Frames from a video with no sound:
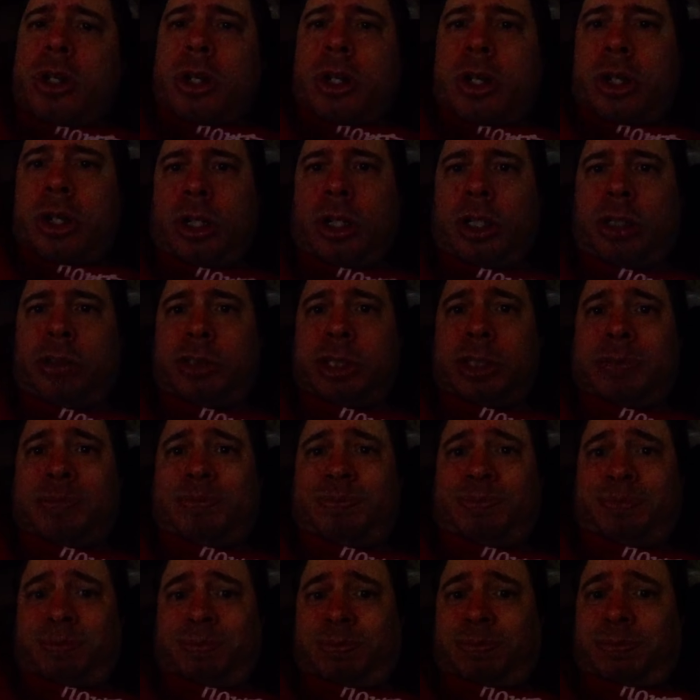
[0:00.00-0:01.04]
All right.
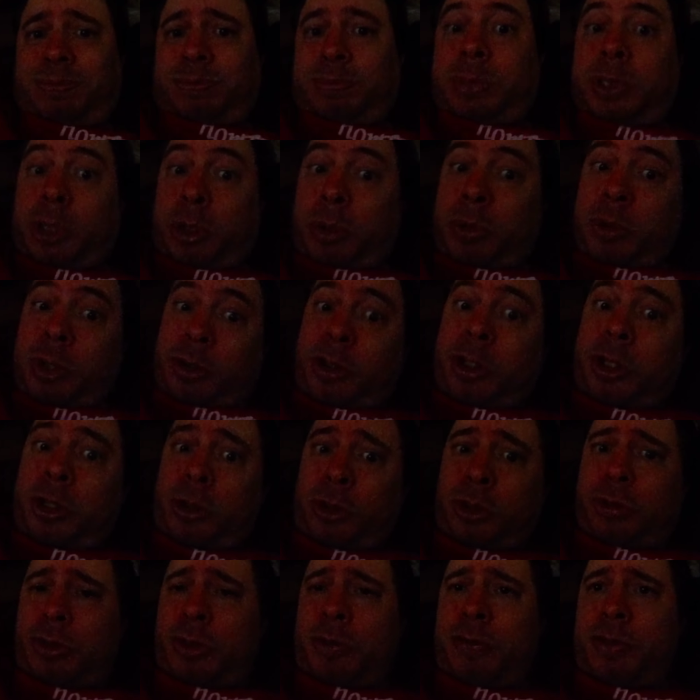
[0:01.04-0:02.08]
But don't worry,
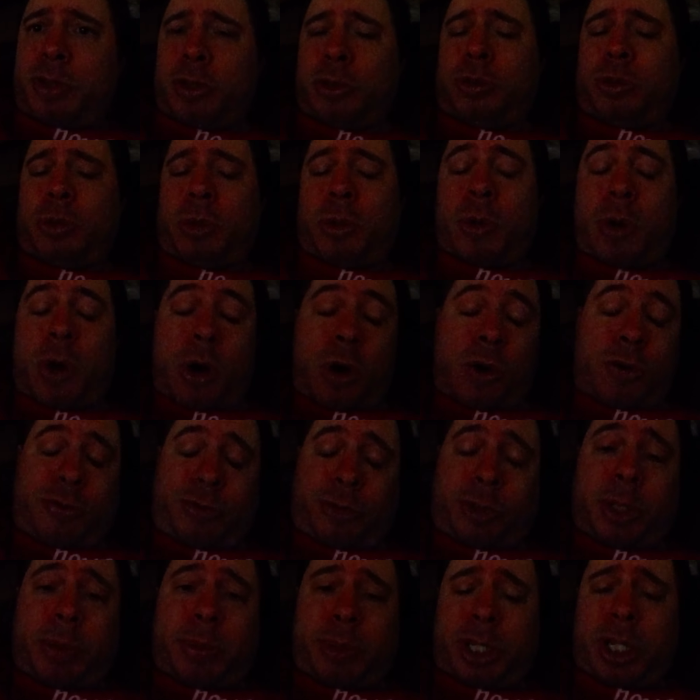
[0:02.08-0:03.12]
those reviews will
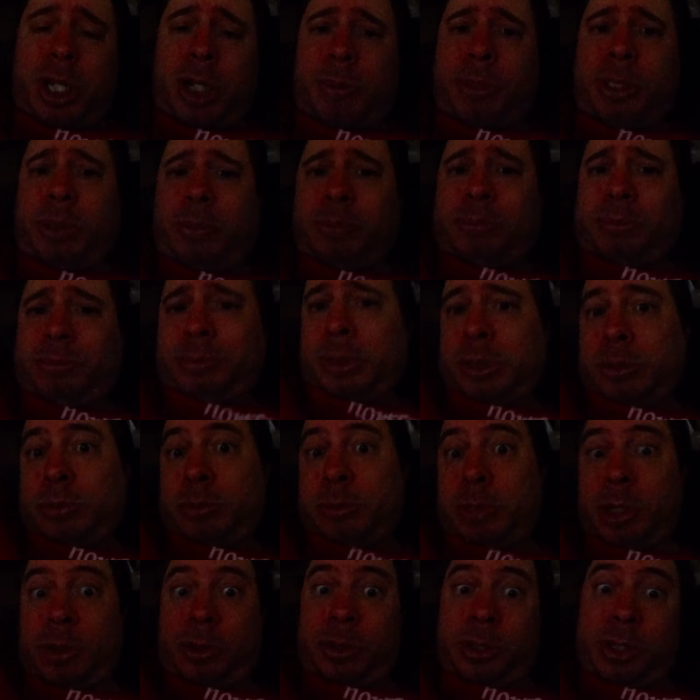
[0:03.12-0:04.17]
hopefully be coming. But,
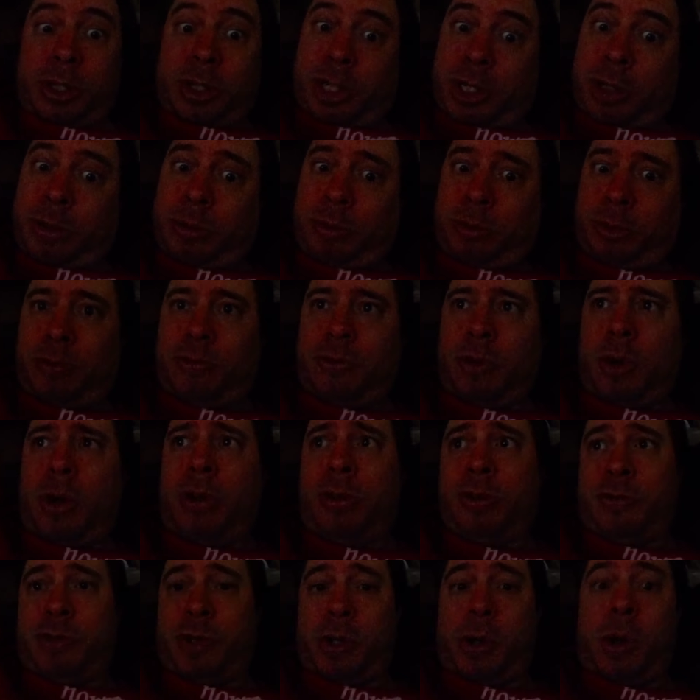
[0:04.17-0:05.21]
well, the Raw
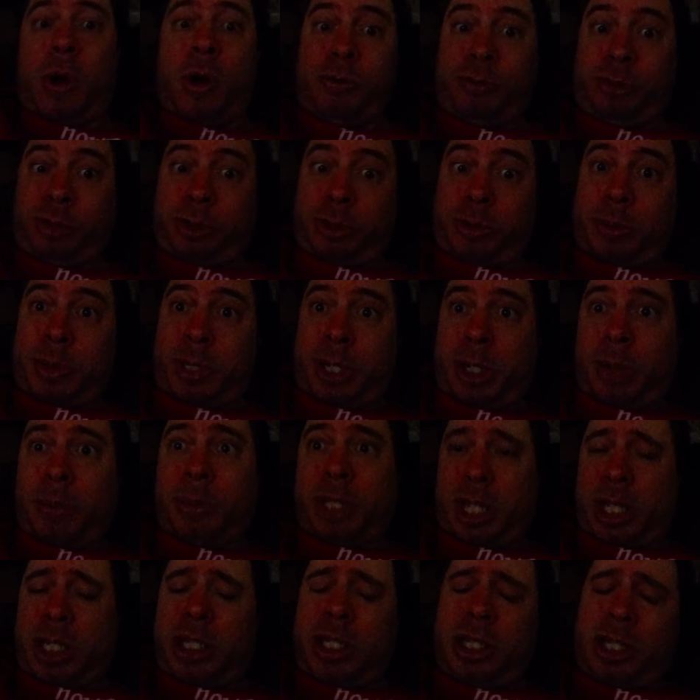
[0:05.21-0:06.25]
review hopefully will be
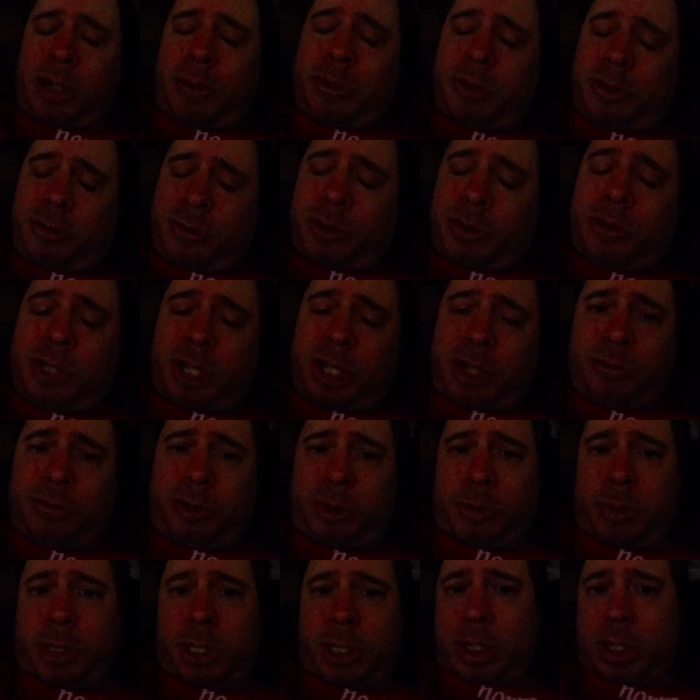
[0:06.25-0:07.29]
coming. The AEW review definitely
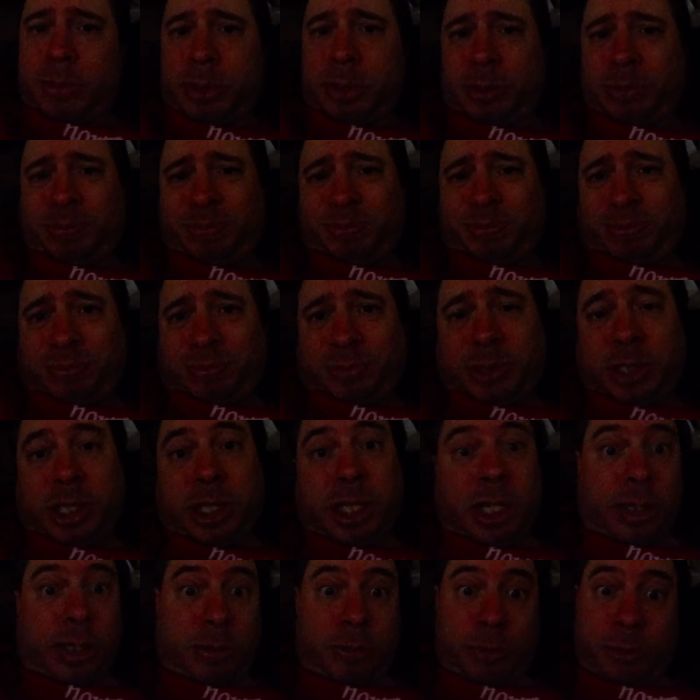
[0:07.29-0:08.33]
will be coming. And
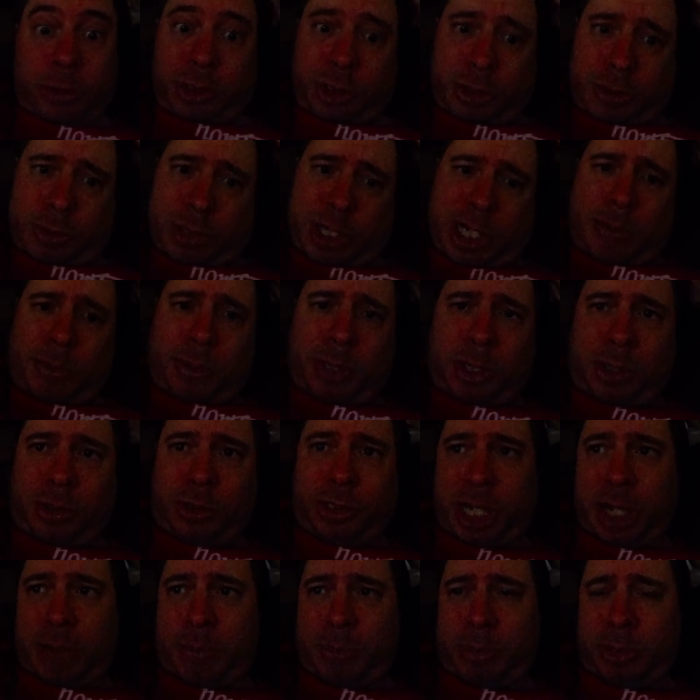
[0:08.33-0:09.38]
then we'll see what else
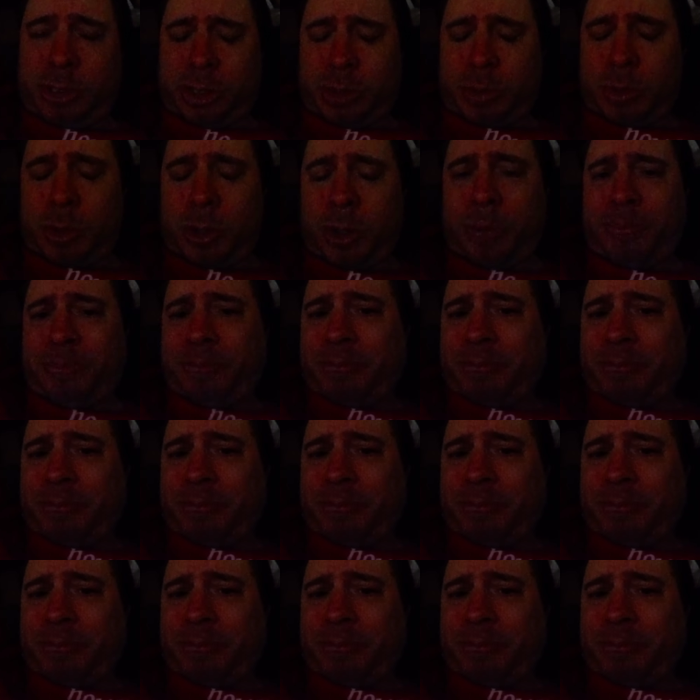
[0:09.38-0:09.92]
happens tomorrow.